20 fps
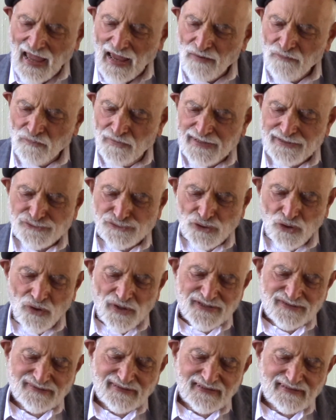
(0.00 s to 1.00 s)

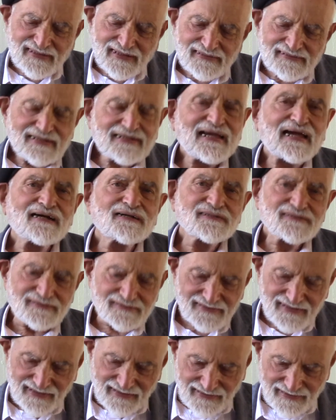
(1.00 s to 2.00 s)
rejoicing in
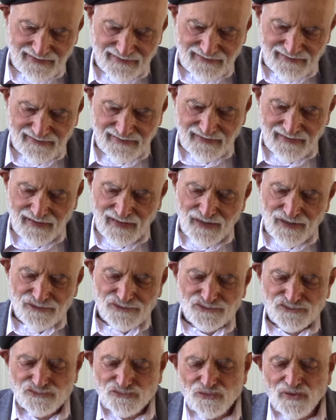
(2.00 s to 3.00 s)
calisthenics,
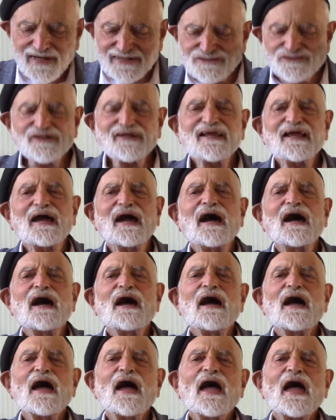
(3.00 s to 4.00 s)
stretching
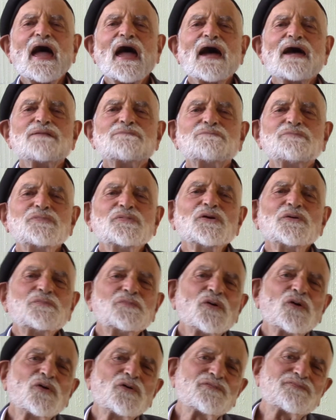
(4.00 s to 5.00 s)
and
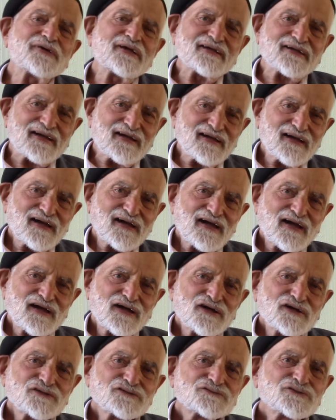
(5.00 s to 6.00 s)
moving
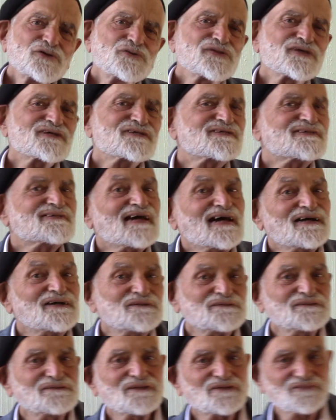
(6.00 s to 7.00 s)
to the
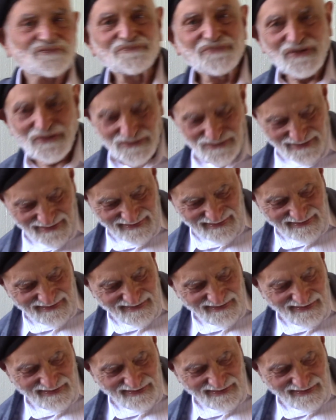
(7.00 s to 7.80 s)
sound of music.